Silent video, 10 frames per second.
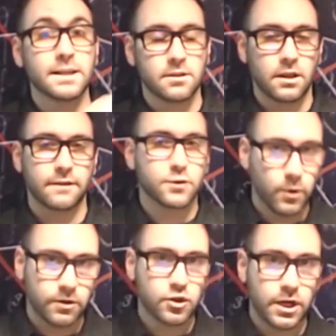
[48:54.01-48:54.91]
gets a lot of
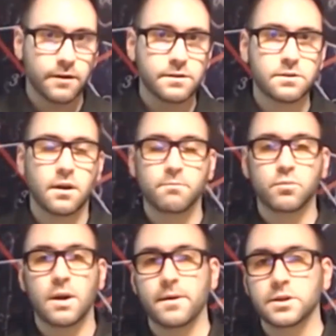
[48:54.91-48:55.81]
Twitter shares,
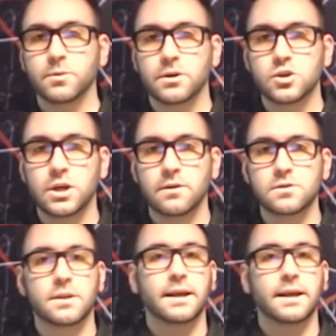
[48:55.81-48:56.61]
primarily Twitter shares.